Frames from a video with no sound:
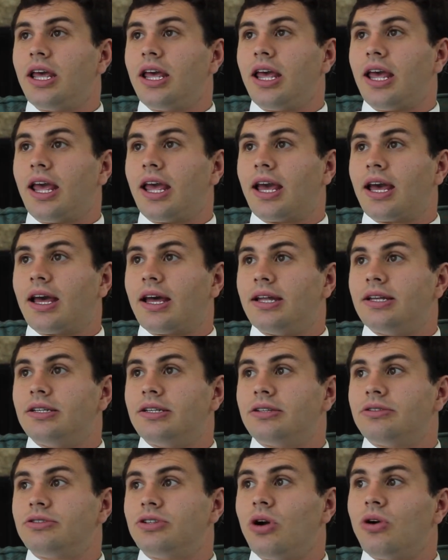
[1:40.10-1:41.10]
And
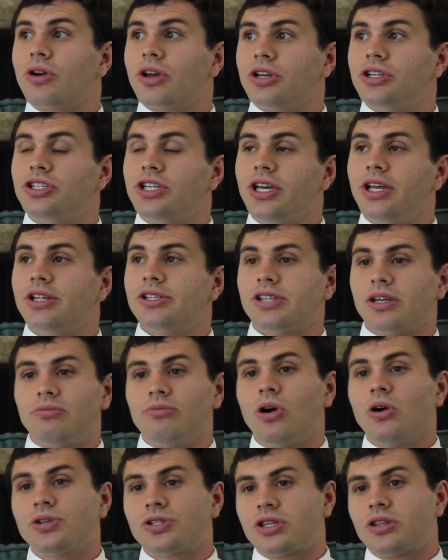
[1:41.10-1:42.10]
Tocantins and
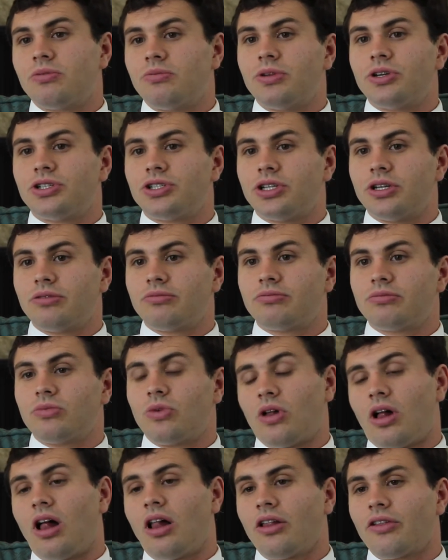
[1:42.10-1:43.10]
most of the mission,
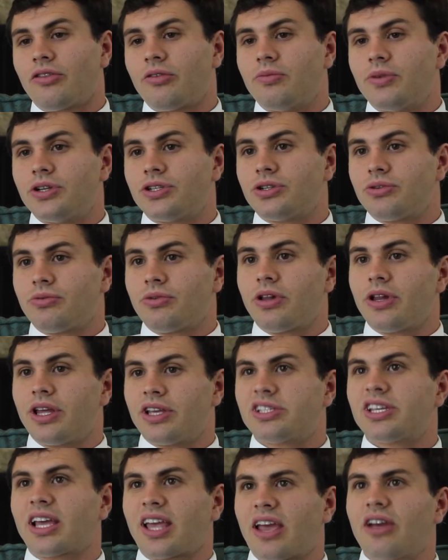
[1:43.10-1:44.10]
well, all of the mission really,
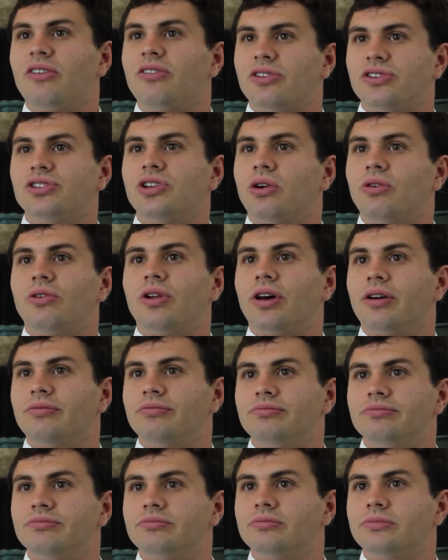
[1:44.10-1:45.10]
is like Arizona.
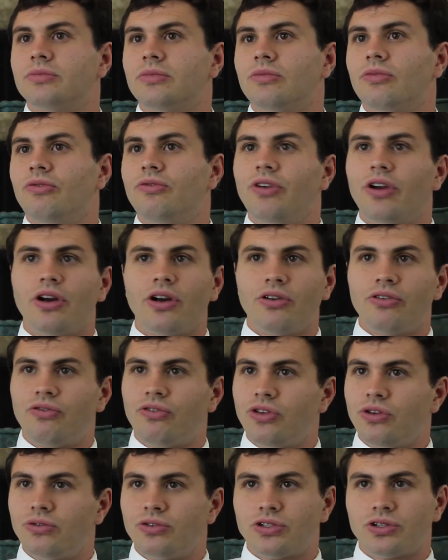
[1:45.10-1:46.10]
Very
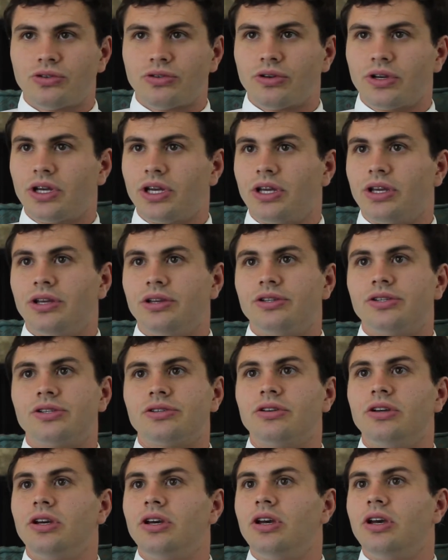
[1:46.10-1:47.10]
few
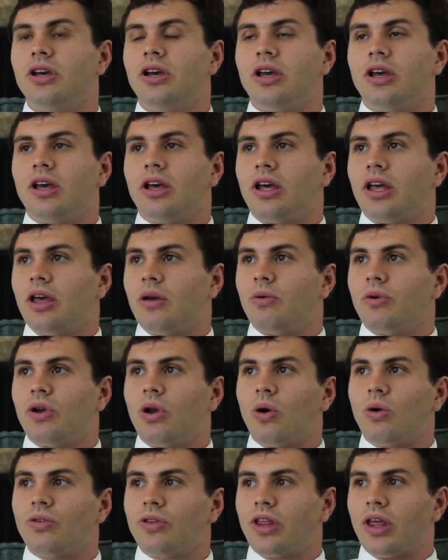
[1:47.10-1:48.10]
trees. It would
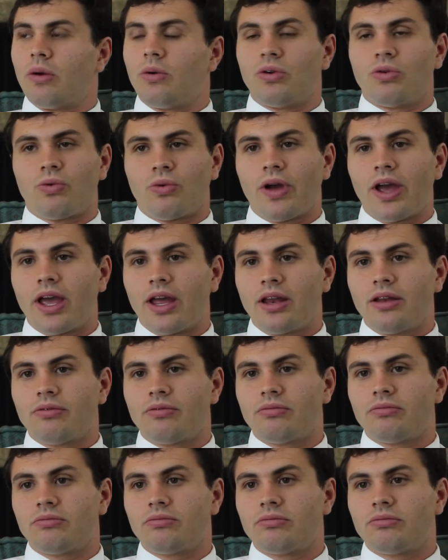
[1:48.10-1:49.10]
rain.